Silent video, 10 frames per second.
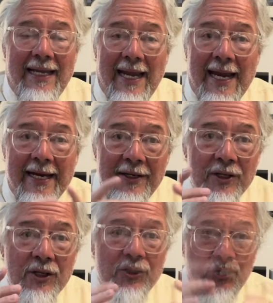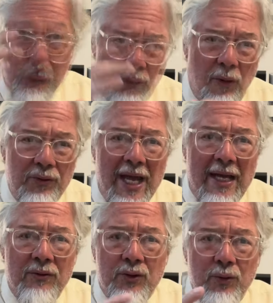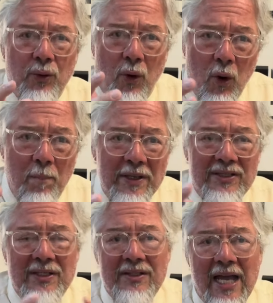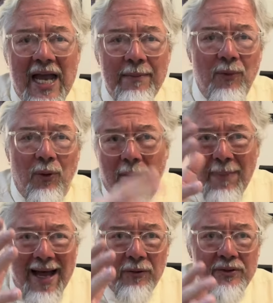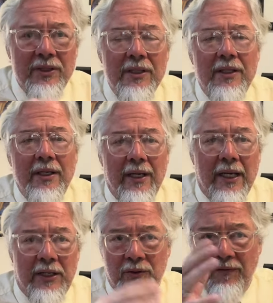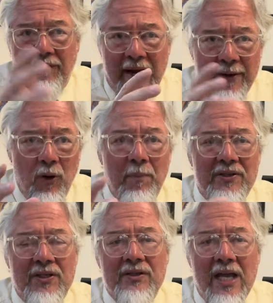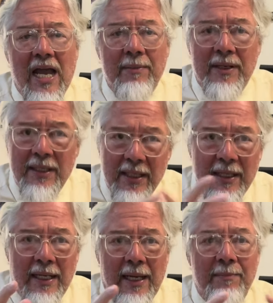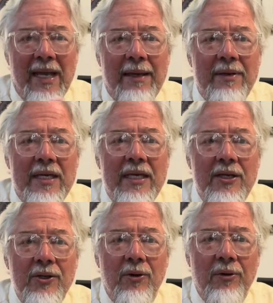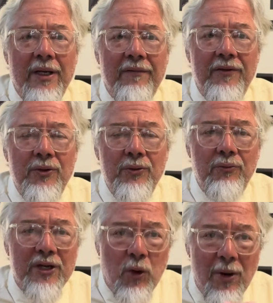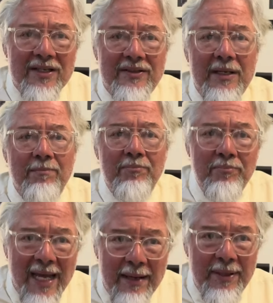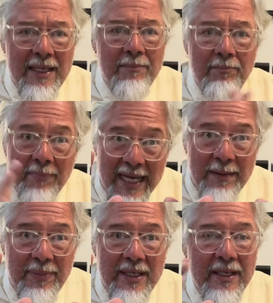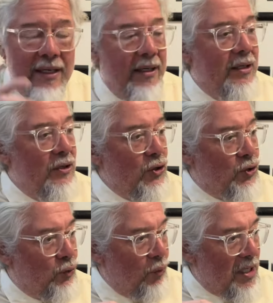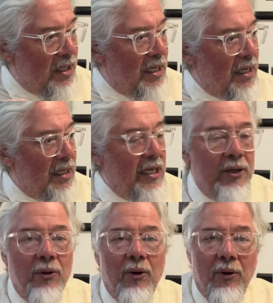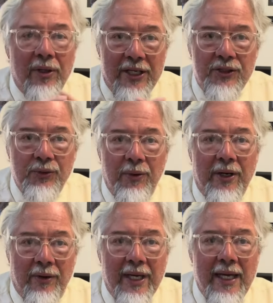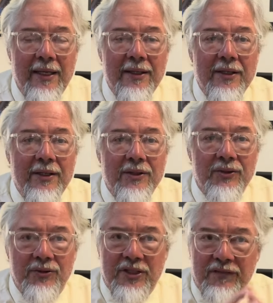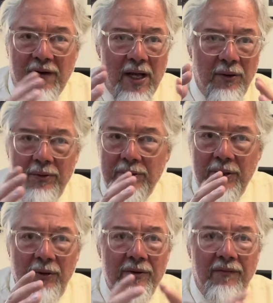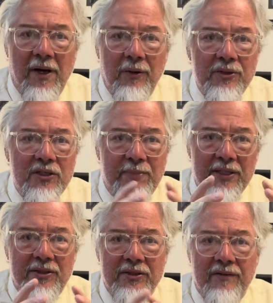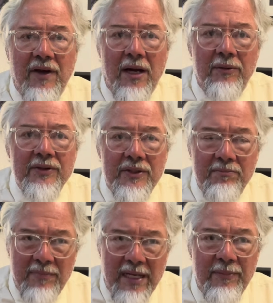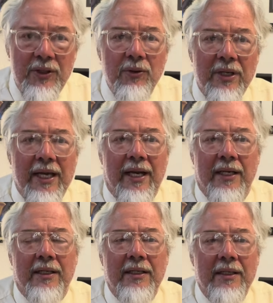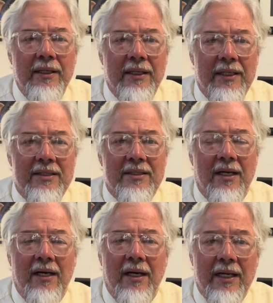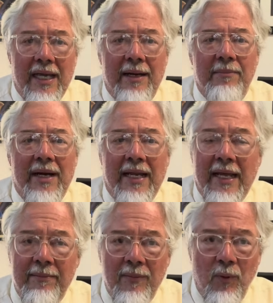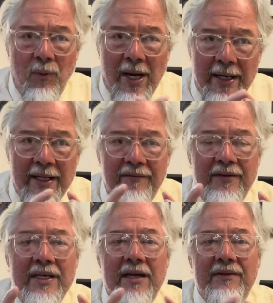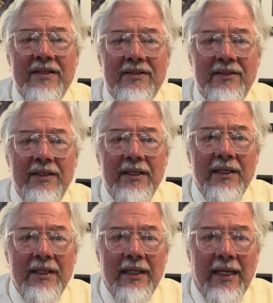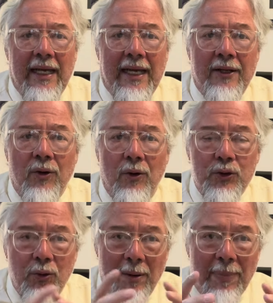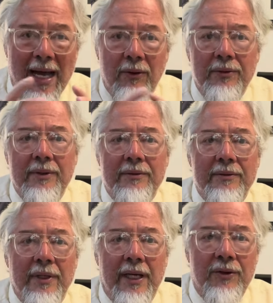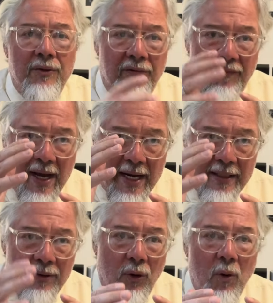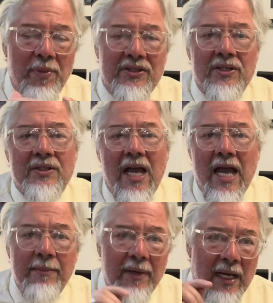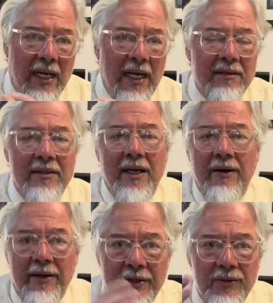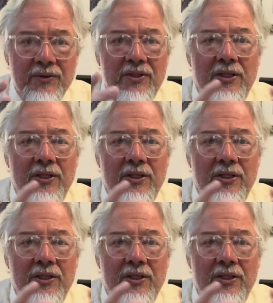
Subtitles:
and scroll down to Opus in Time or About, and you'll find Opus in Time. And maybe, you know, if you request it, maybe Sweet Kick Kino will let you in, okay? So just follow, you know, follow these pictures of ours and maybe you'll get in. It's, again, my name, Juan F. Nieves. And go to About, and you'll find Opus in Time. Click there, and you'll see